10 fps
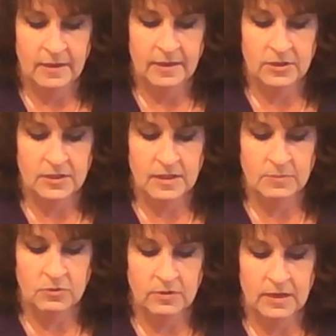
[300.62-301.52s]
And just
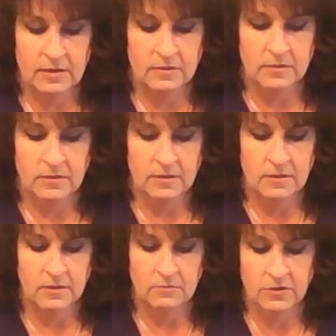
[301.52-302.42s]
keep doing that
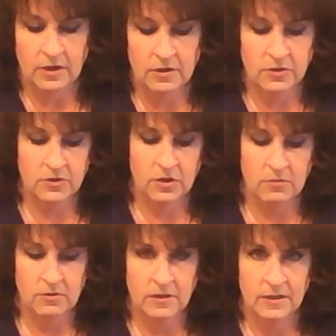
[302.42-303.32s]
with all your
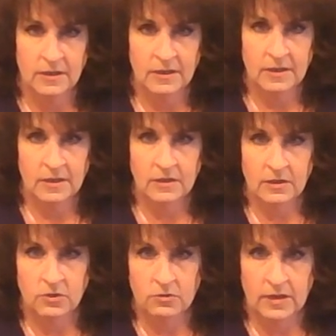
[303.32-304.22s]
dough. And
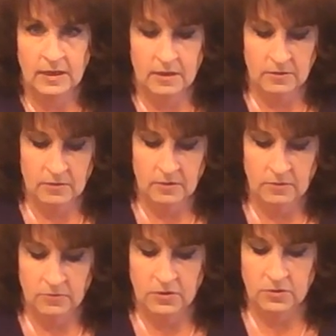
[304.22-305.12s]
then we can
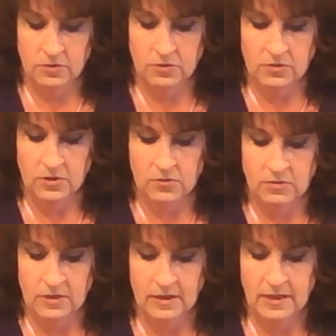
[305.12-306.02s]
redo your dough
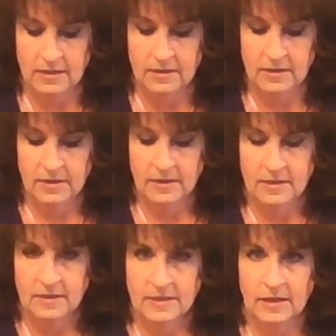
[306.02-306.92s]
again.
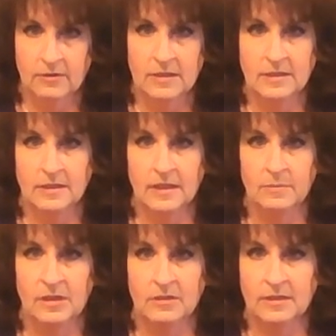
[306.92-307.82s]
See how easily that
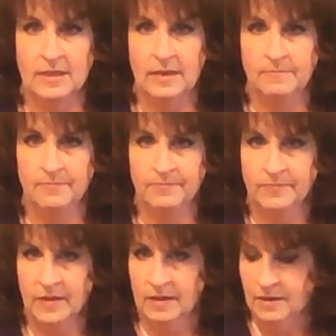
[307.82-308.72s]
peeled aside?
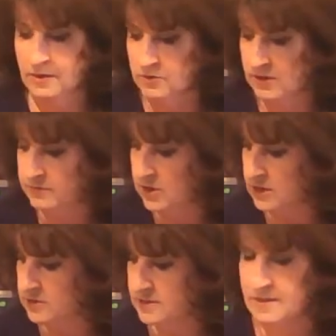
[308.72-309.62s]
And you have your
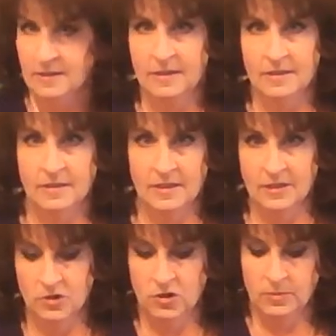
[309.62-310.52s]
hearts. And
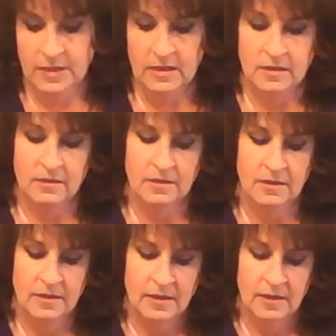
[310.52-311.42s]
take your toothpick
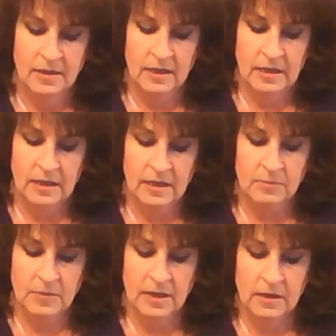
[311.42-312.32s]

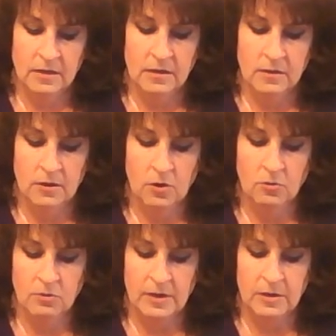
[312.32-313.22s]
and make,
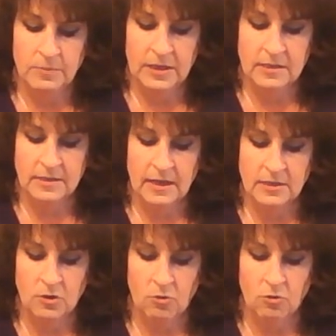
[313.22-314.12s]
about a
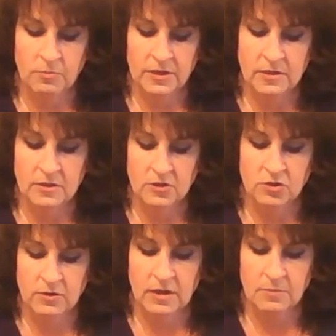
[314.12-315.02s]
pea-sized hole, because it'll
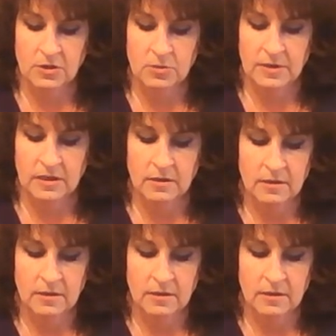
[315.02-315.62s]
shrink up a little bit.